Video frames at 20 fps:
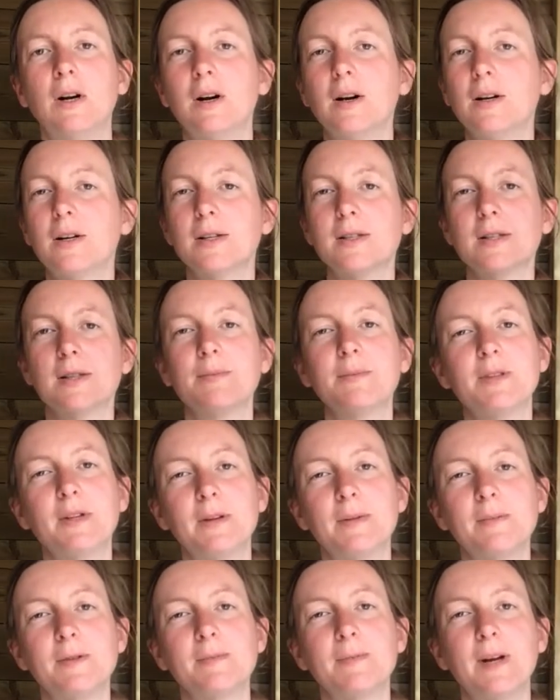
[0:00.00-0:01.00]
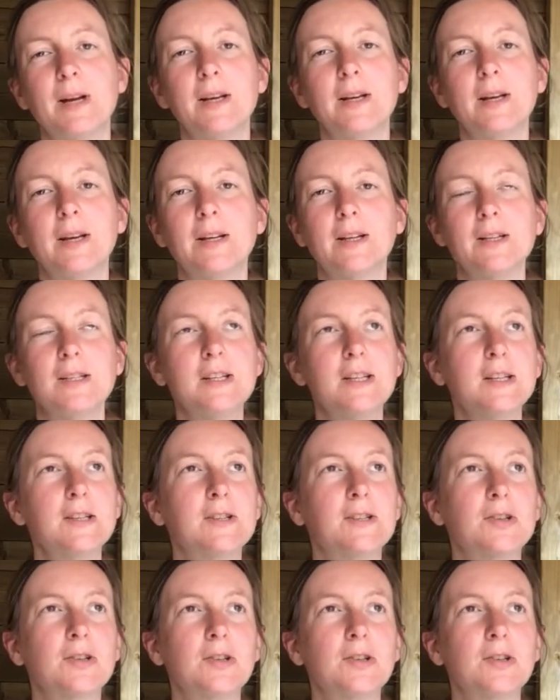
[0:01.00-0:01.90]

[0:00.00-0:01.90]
oh, sometimes, man, I could just